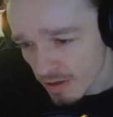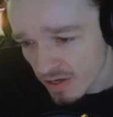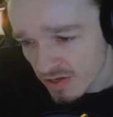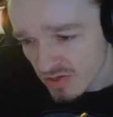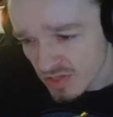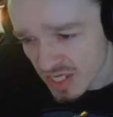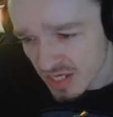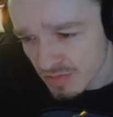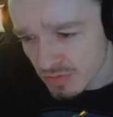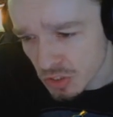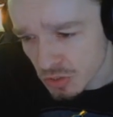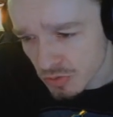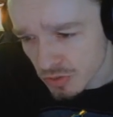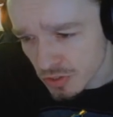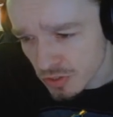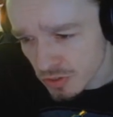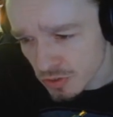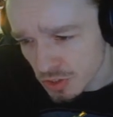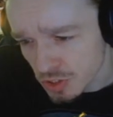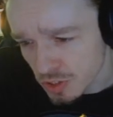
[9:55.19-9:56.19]
Damage
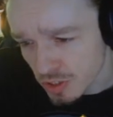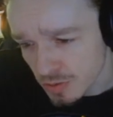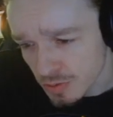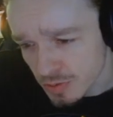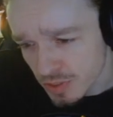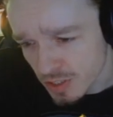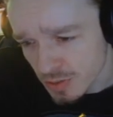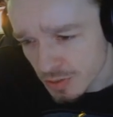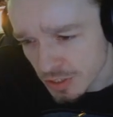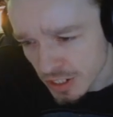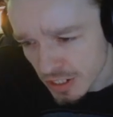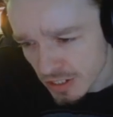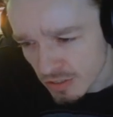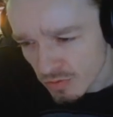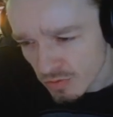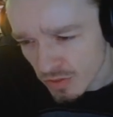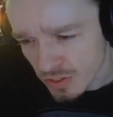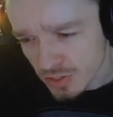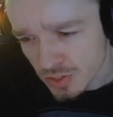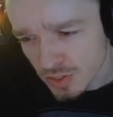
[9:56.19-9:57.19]
reduced to 50
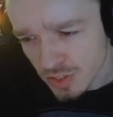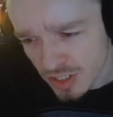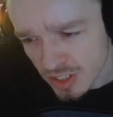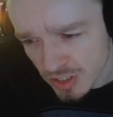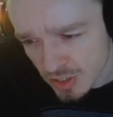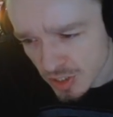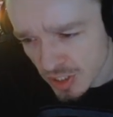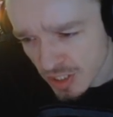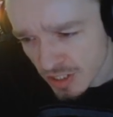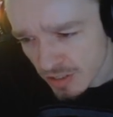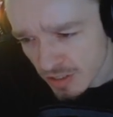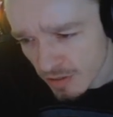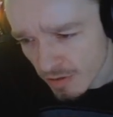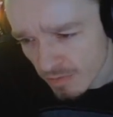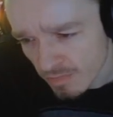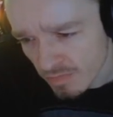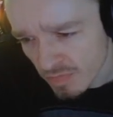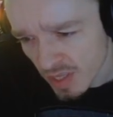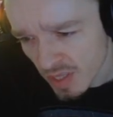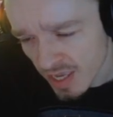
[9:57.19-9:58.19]
was 60.
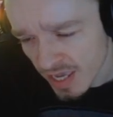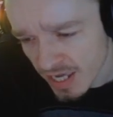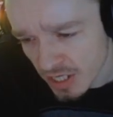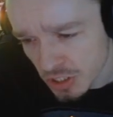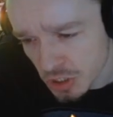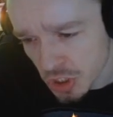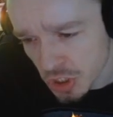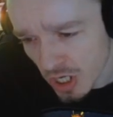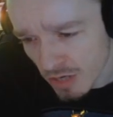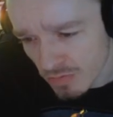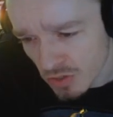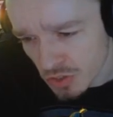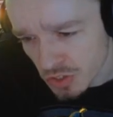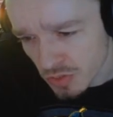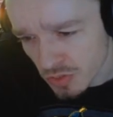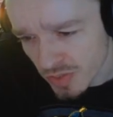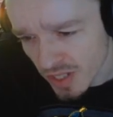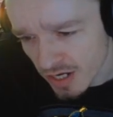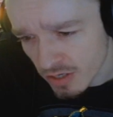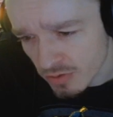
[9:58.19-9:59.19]
Headshot
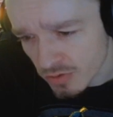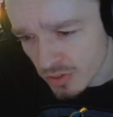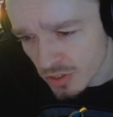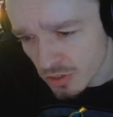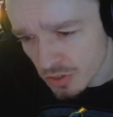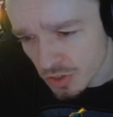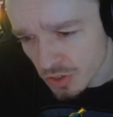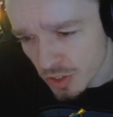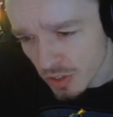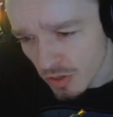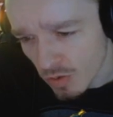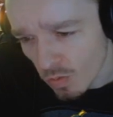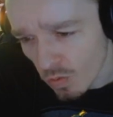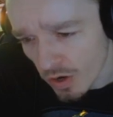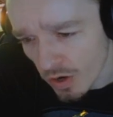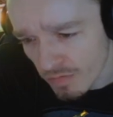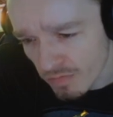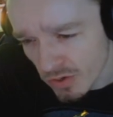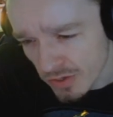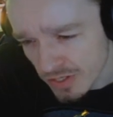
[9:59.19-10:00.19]
multiplier reduced to
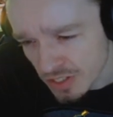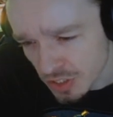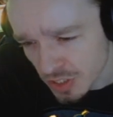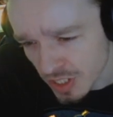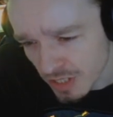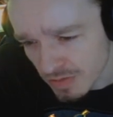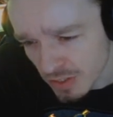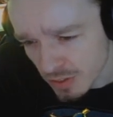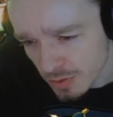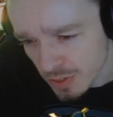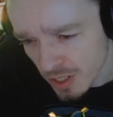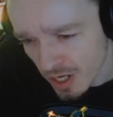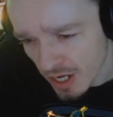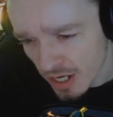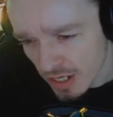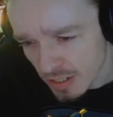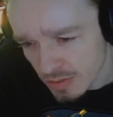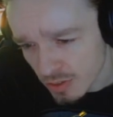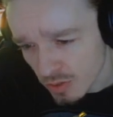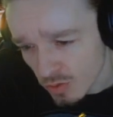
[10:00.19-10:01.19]

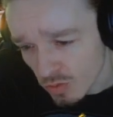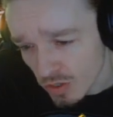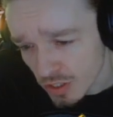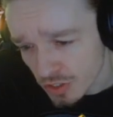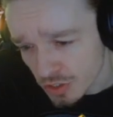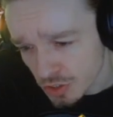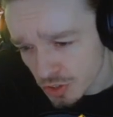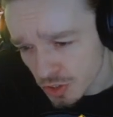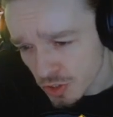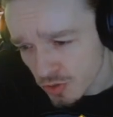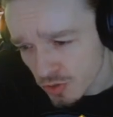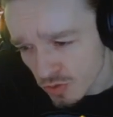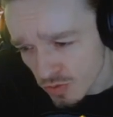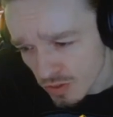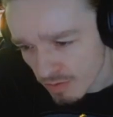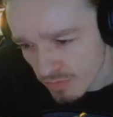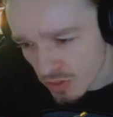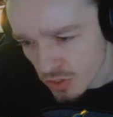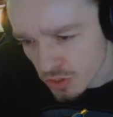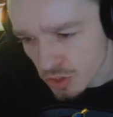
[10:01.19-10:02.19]
1.75 was 2.
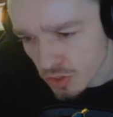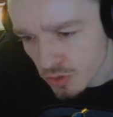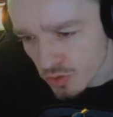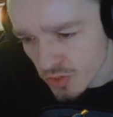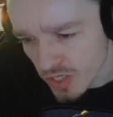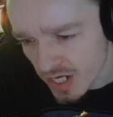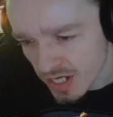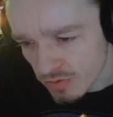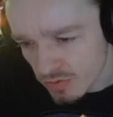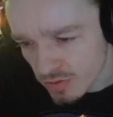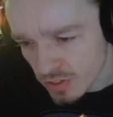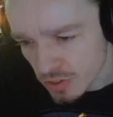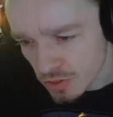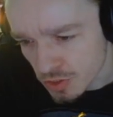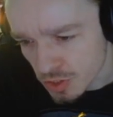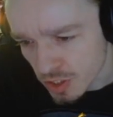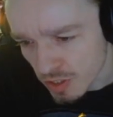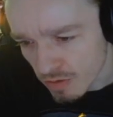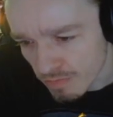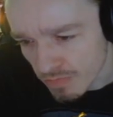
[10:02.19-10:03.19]
Burst cooldown
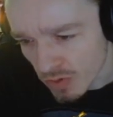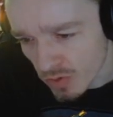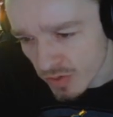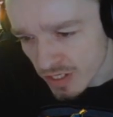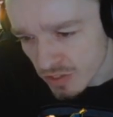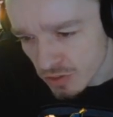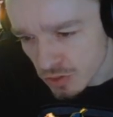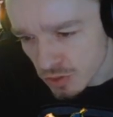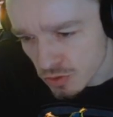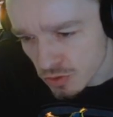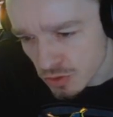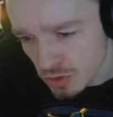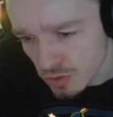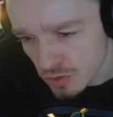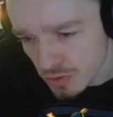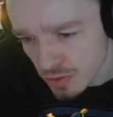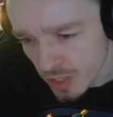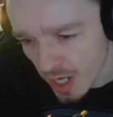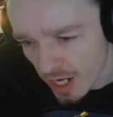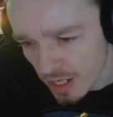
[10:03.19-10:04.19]
reduced to
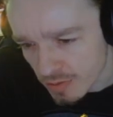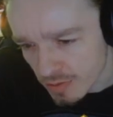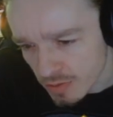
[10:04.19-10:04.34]
0.225